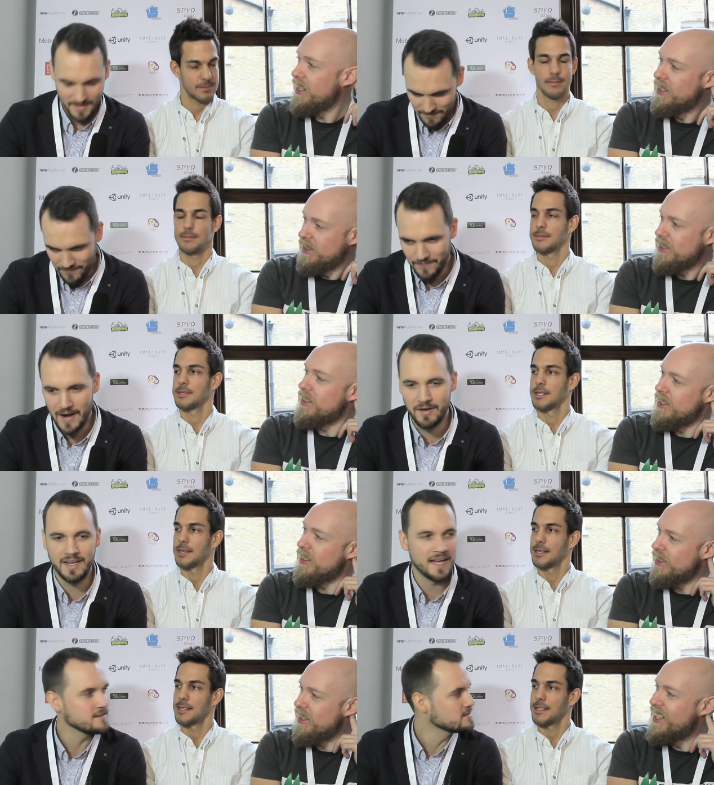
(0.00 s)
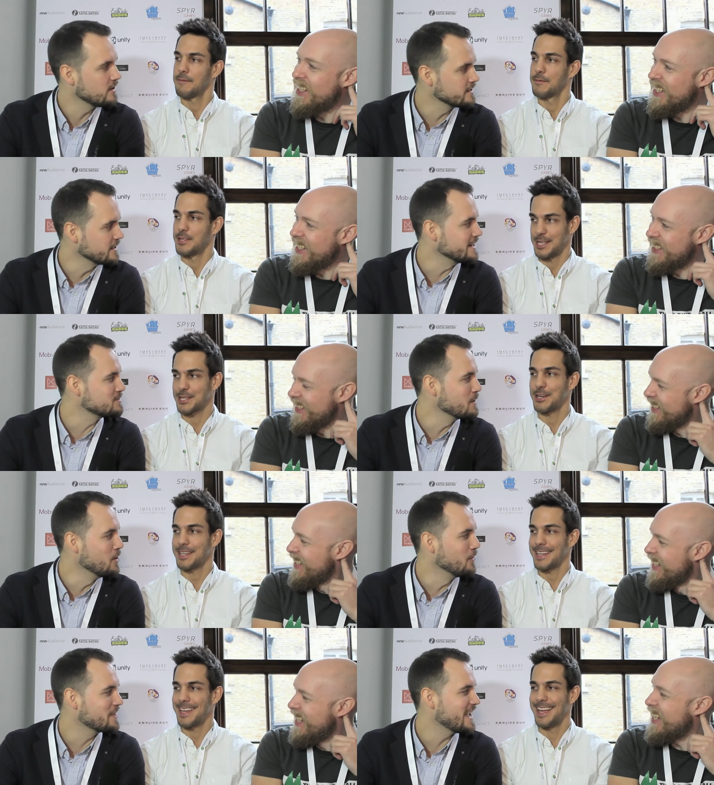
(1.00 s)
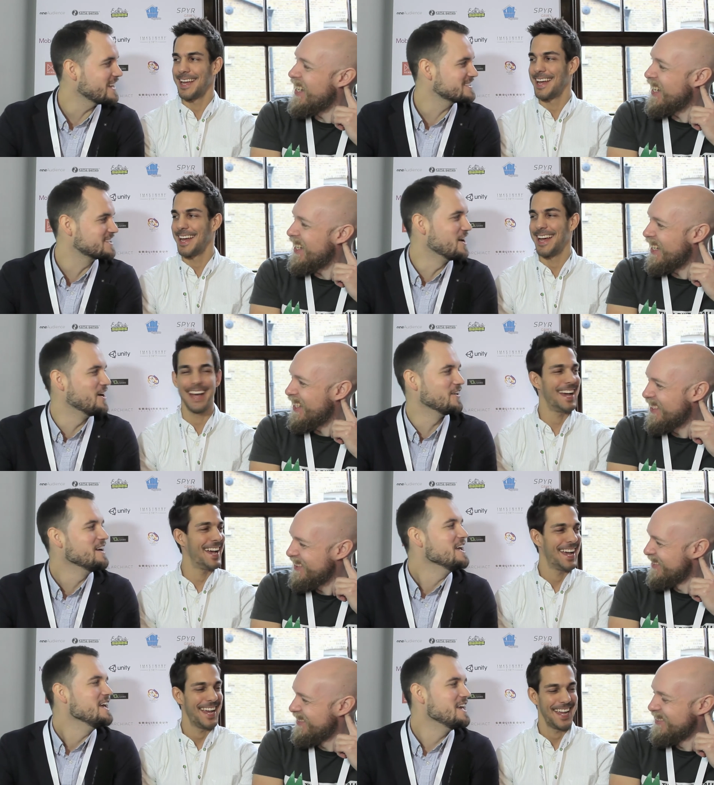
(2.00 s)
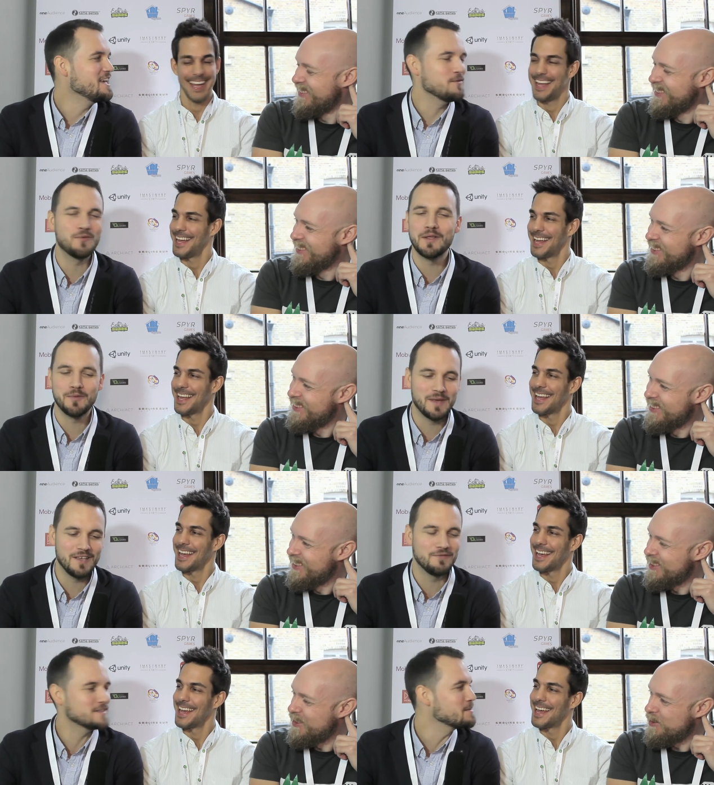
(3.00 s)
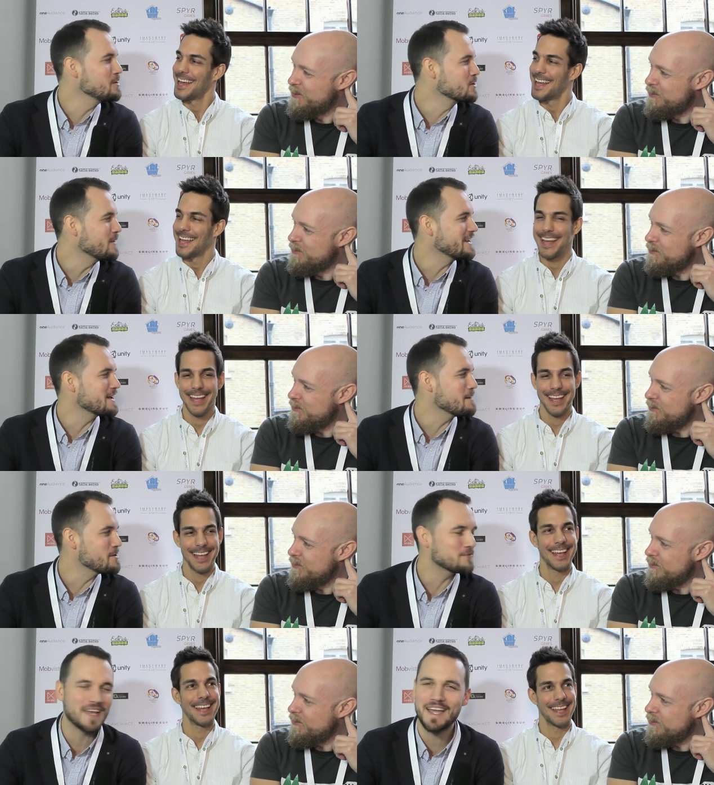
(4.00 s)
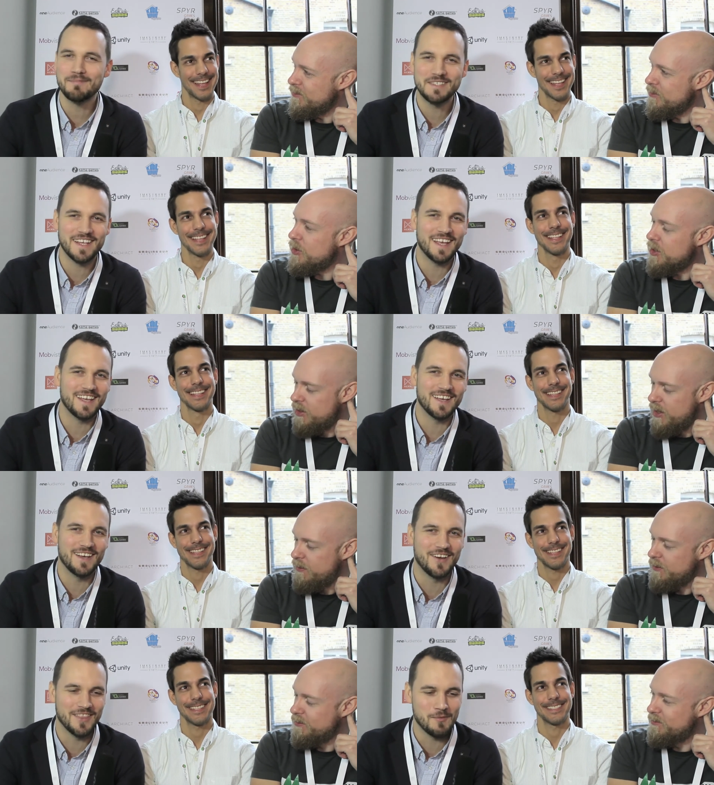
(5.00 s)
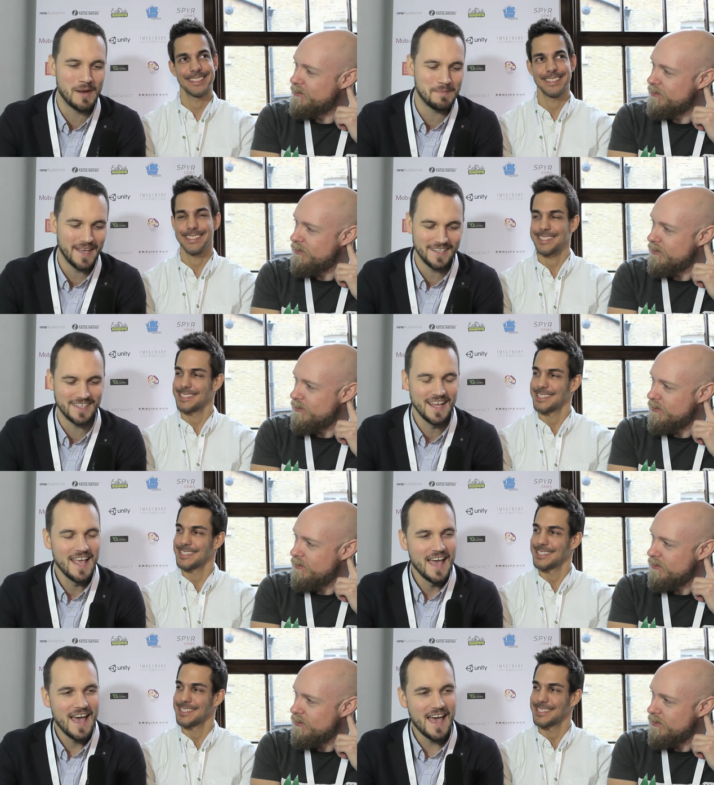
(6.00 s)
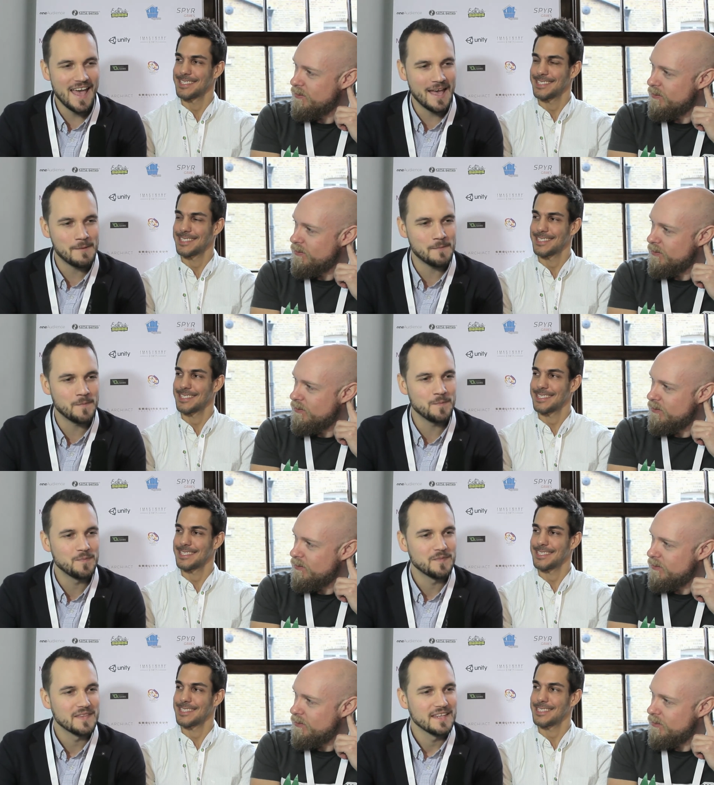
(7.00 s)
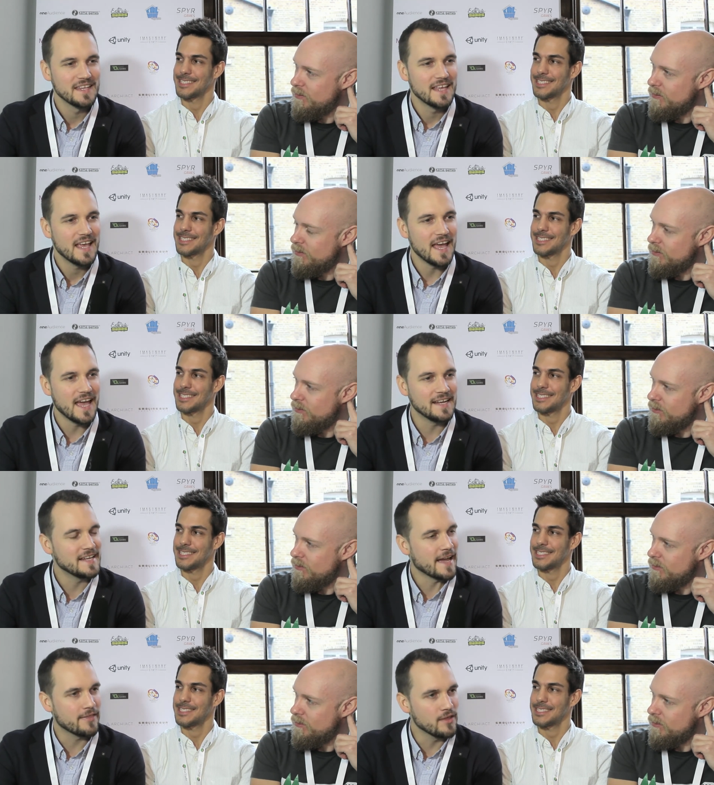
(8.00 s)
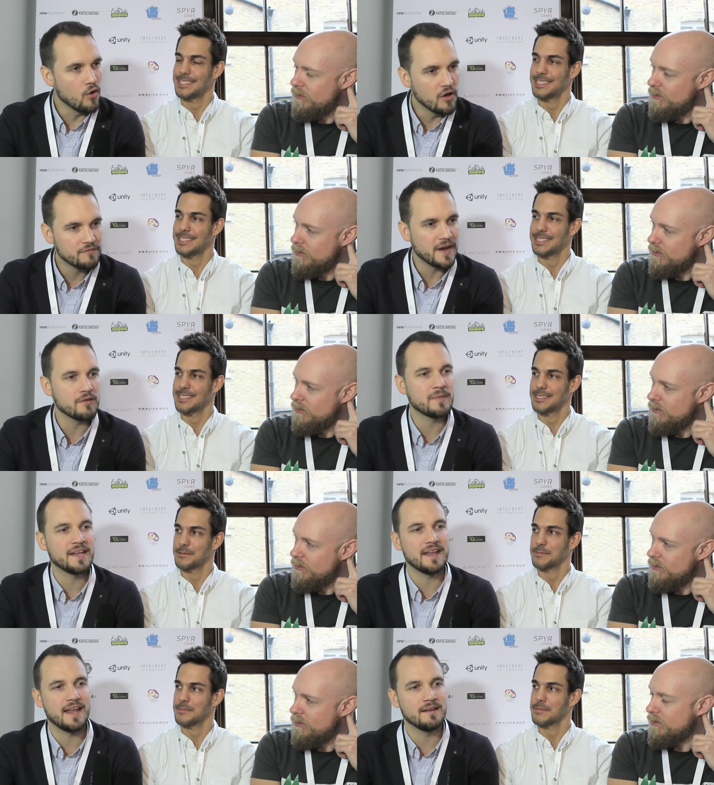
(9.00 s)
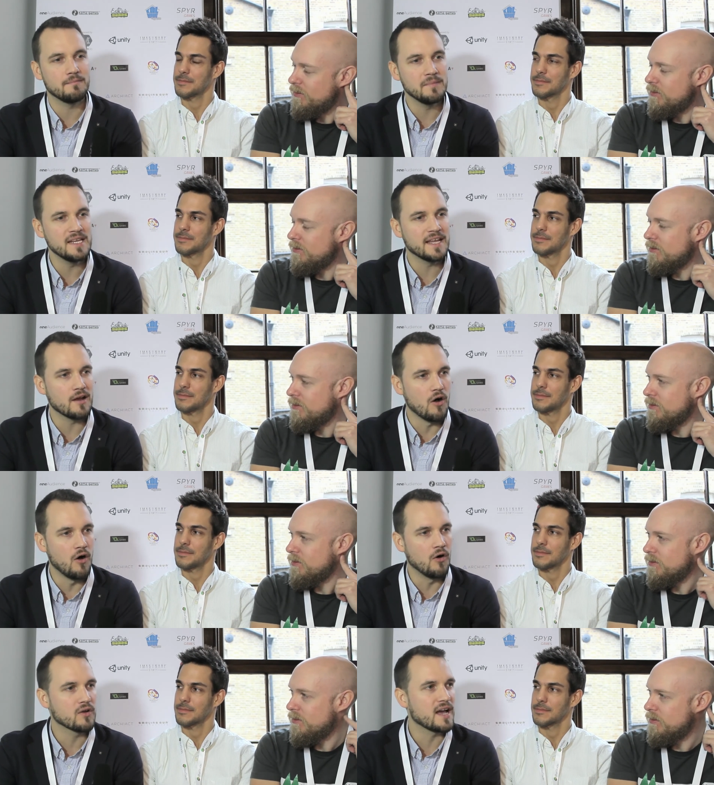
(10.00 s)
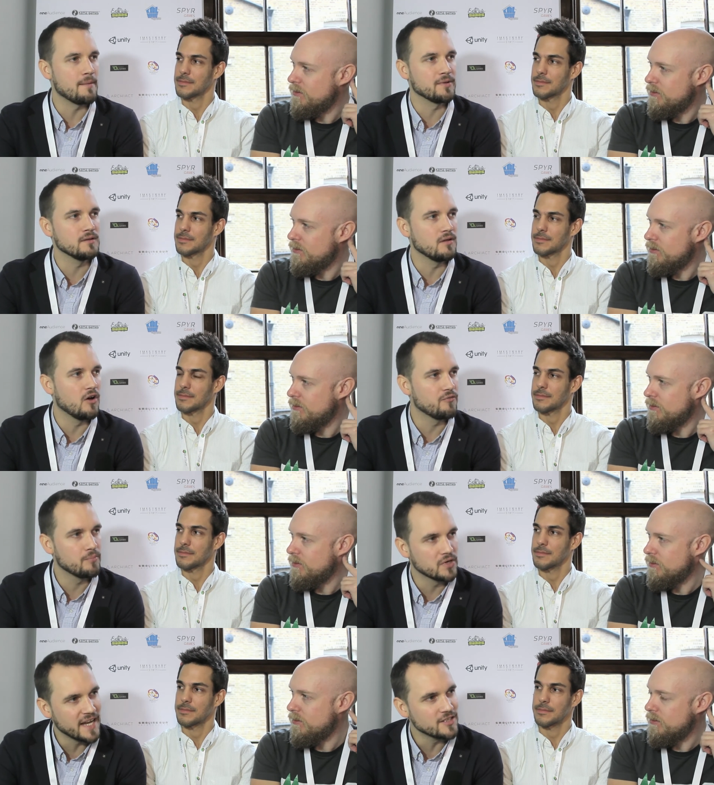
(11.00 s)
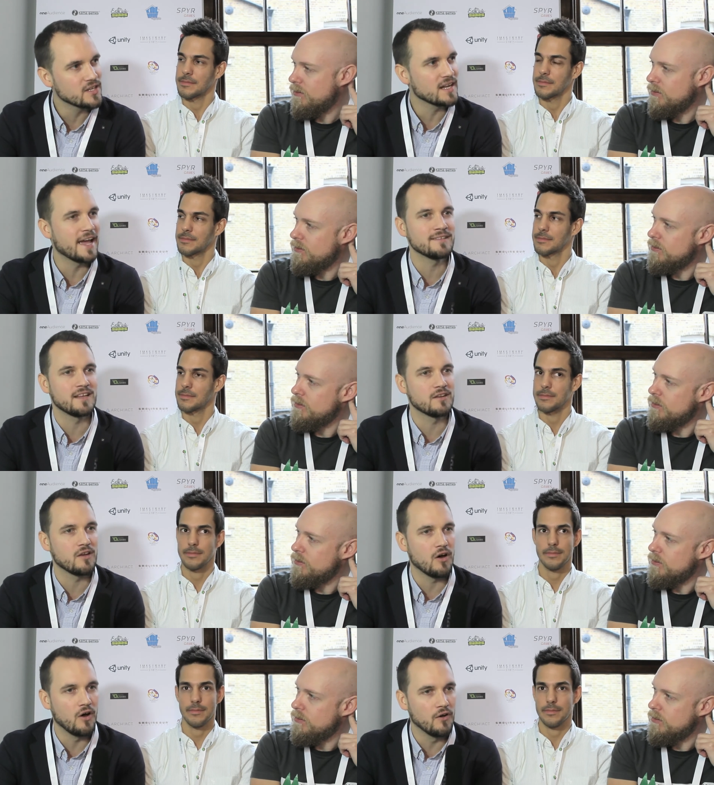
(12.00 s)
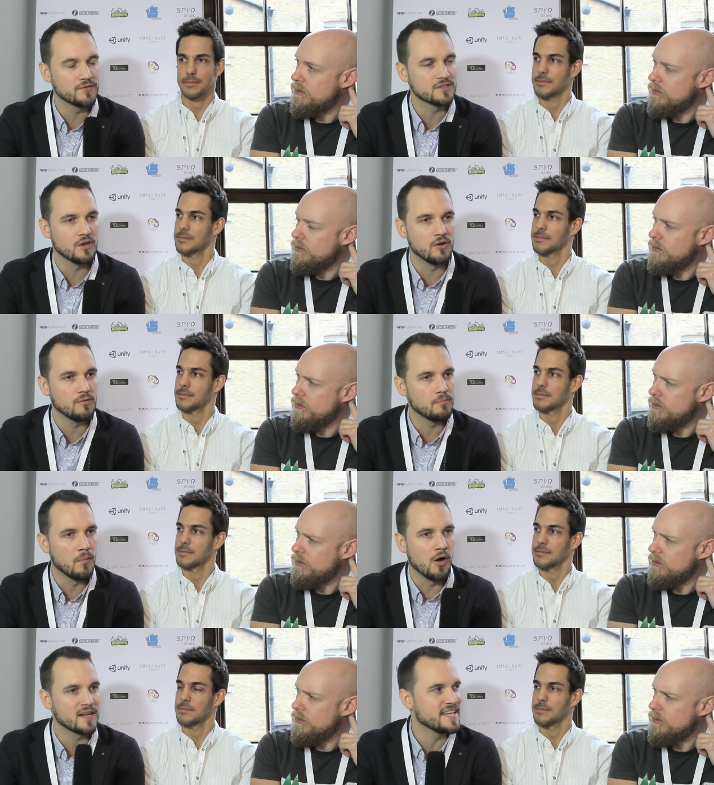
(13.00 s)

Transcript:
Speaker 1: Very nice. So Andreas will hold that. So he will be visible quite a couple of times uh, on the webpage. Um, and yeah, the whole environment and meeting all couple of potential clients and also more